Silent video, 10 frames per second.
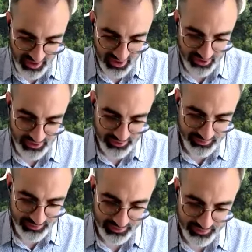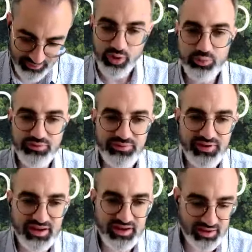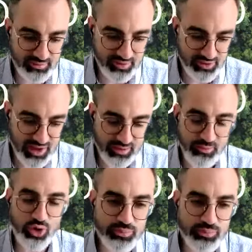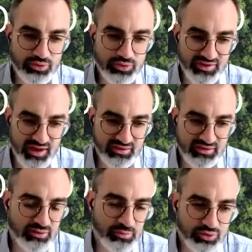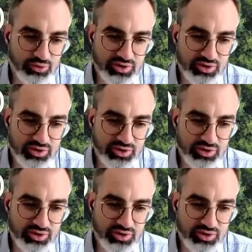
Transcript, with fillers: Uh, very briefly, I'm a, I'm a computer scientist, computer